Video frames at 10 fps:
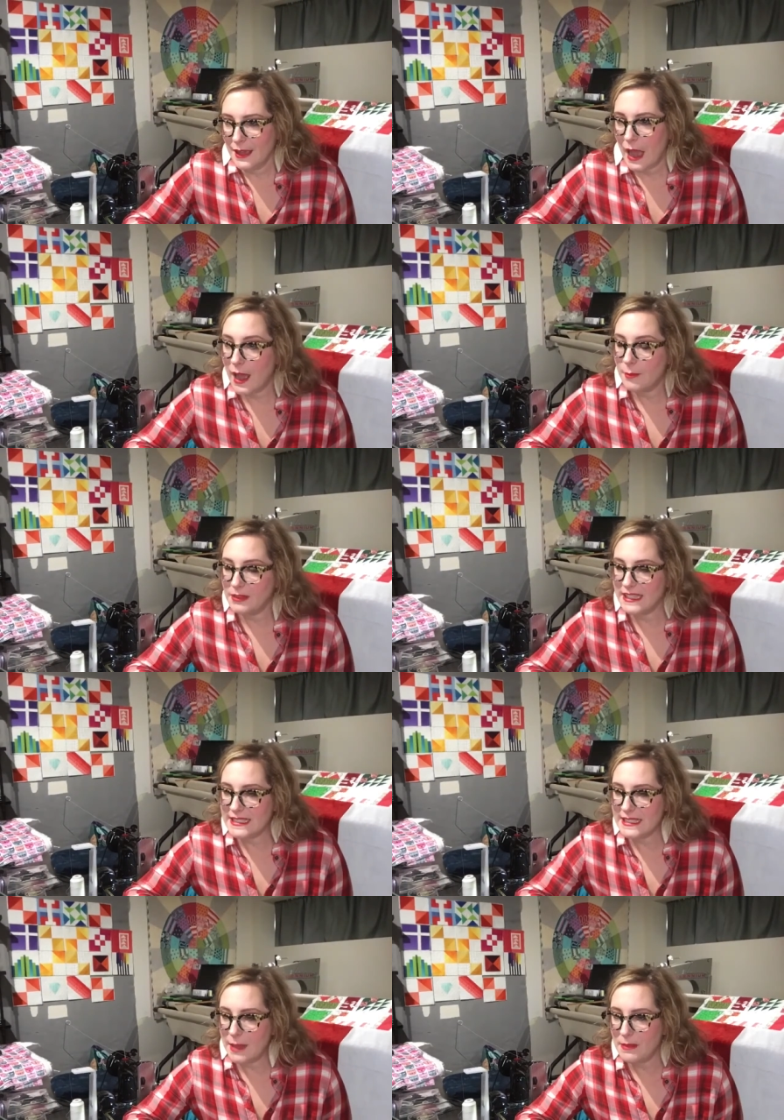right.
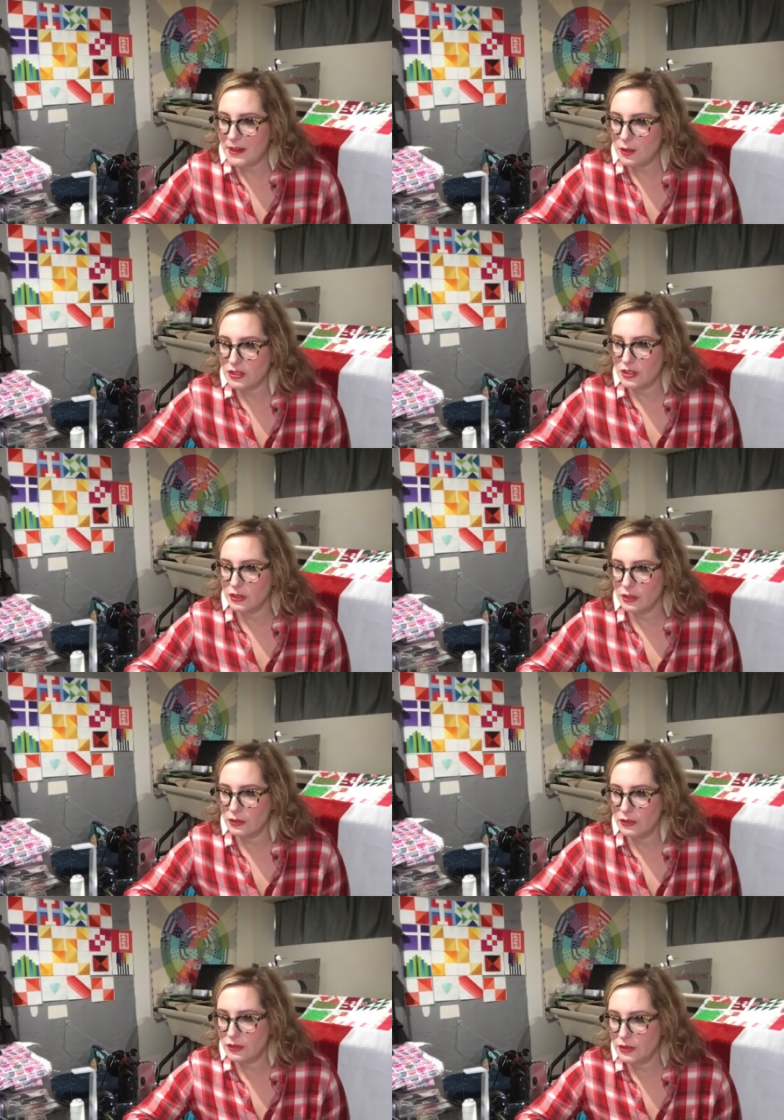Lisa Meadows, do
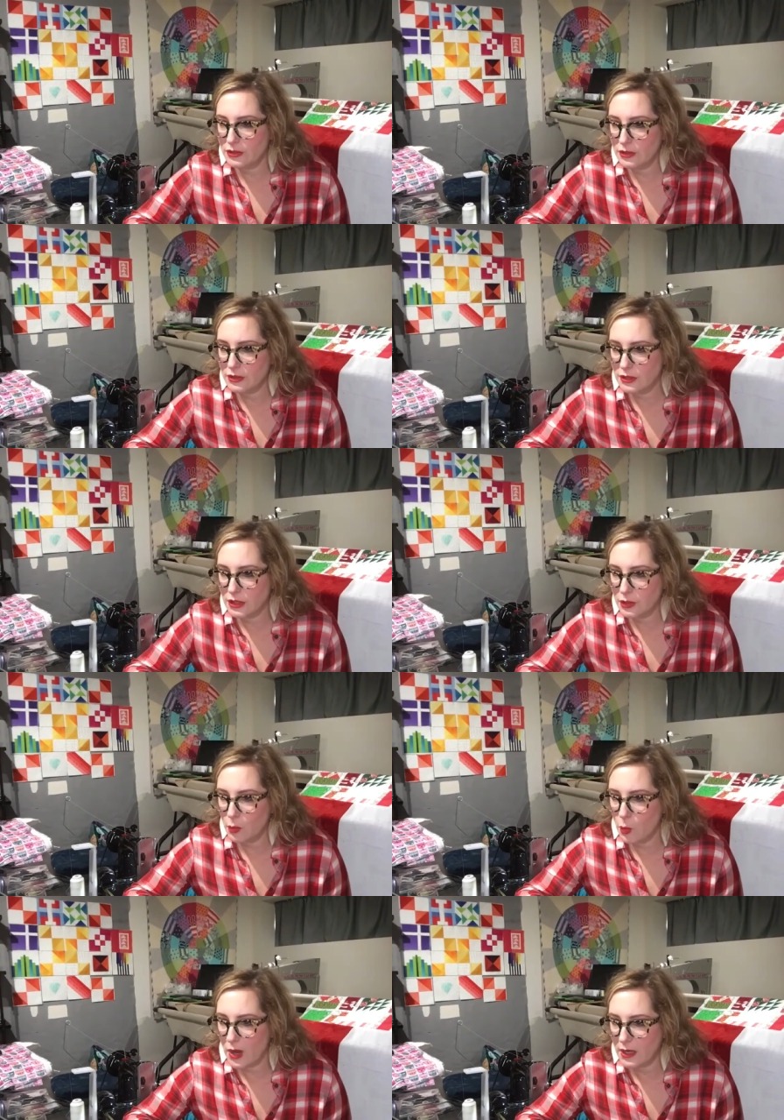you do
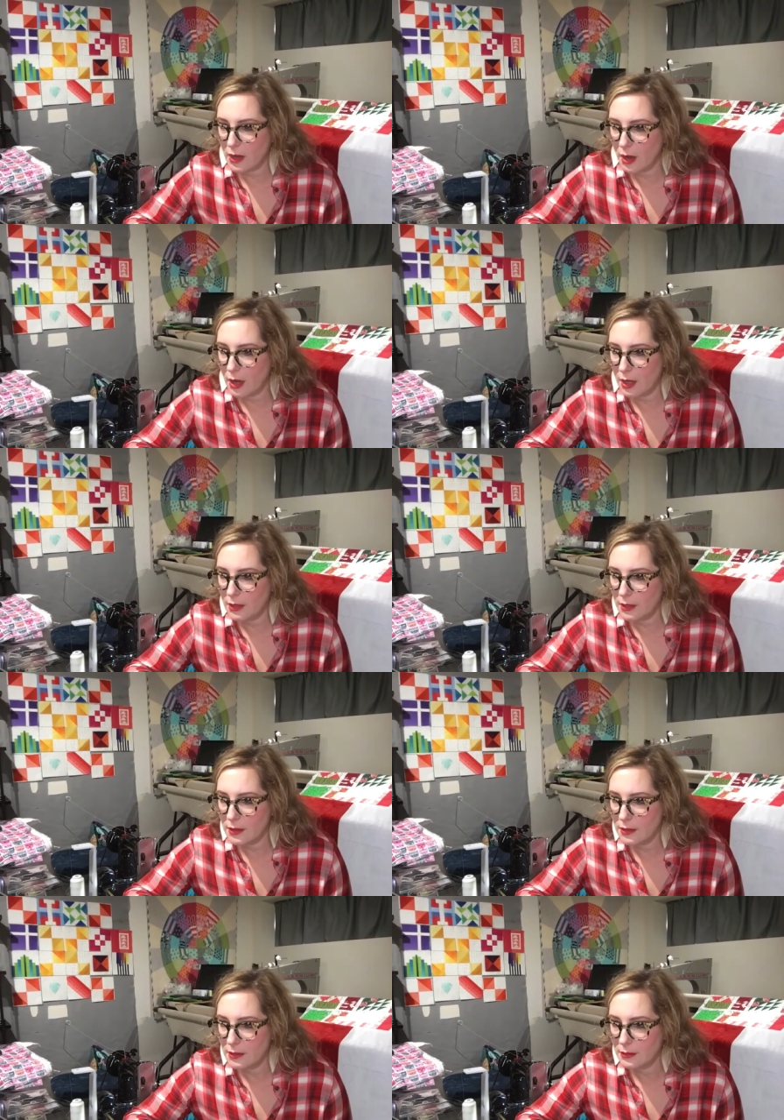one on
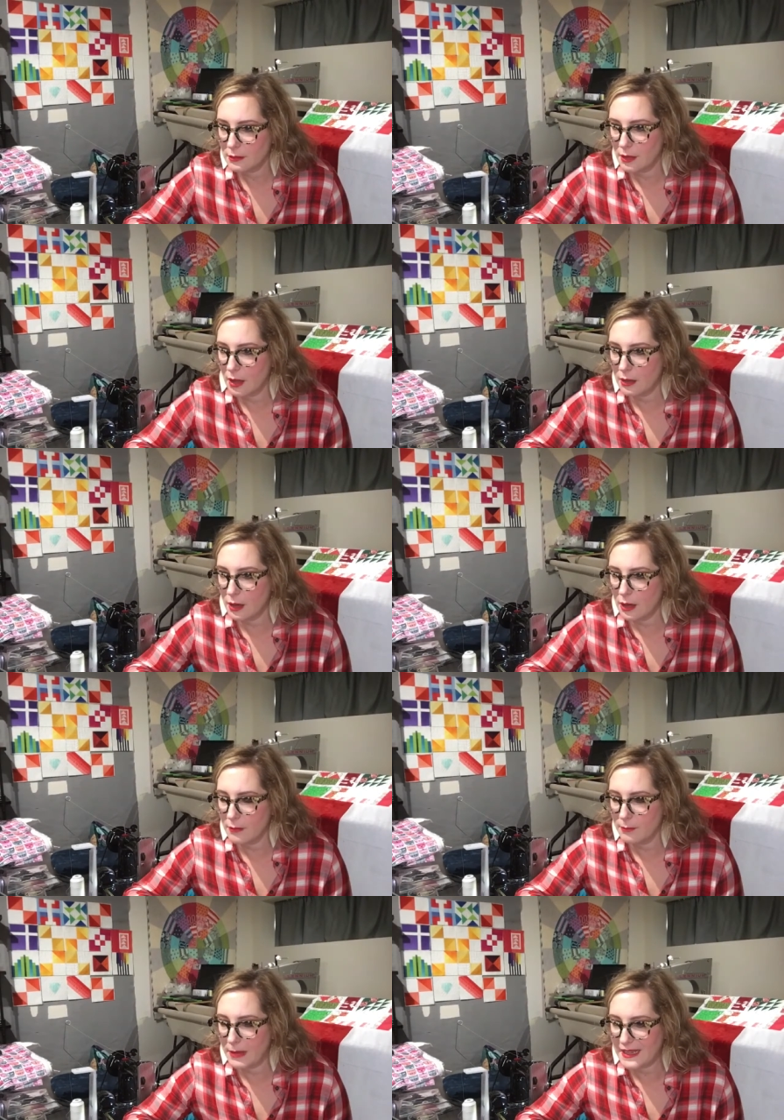long
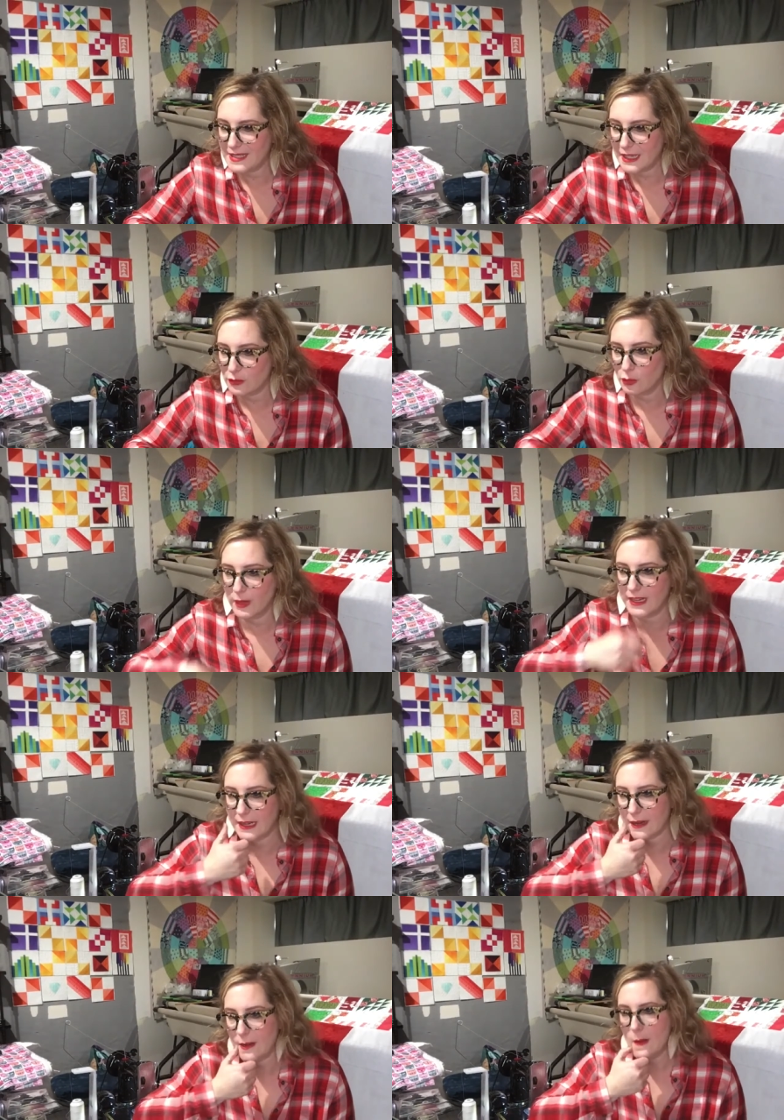arm basic training?